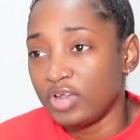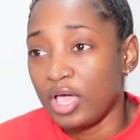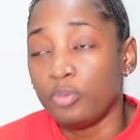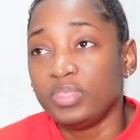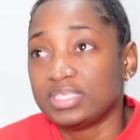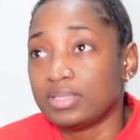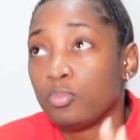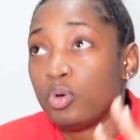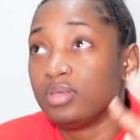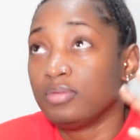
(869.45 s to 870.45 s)
I hope this
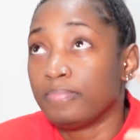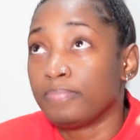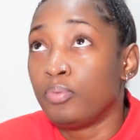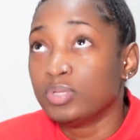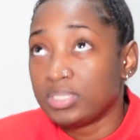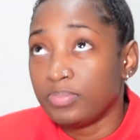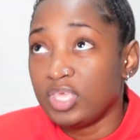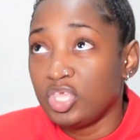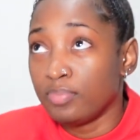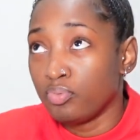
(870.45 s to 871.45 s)
somewhat put
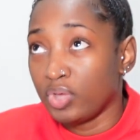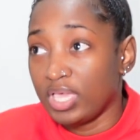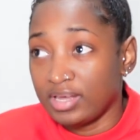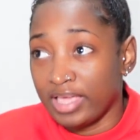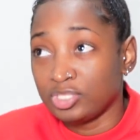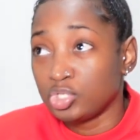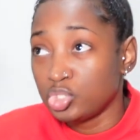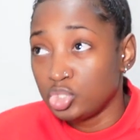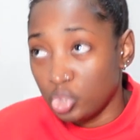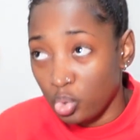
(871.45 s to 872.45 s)
something in your brain. Like,
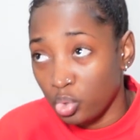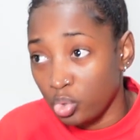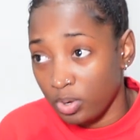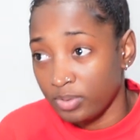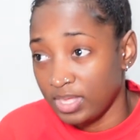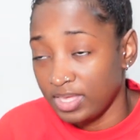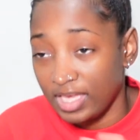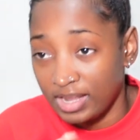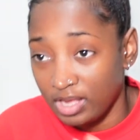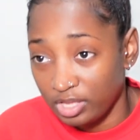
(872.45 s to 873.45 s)
just don't go out there and
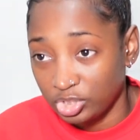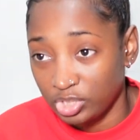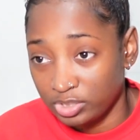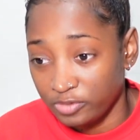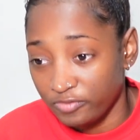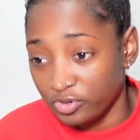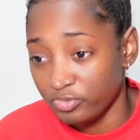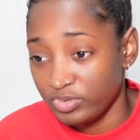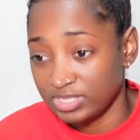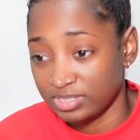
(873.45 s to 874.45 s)
get a large tattoo for no
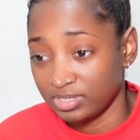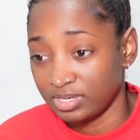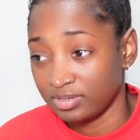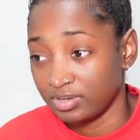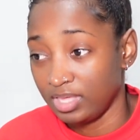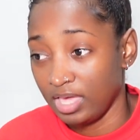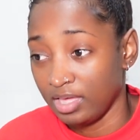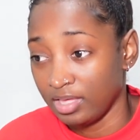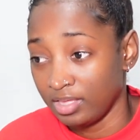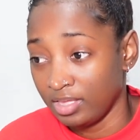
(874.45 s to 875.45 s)
reason, okay?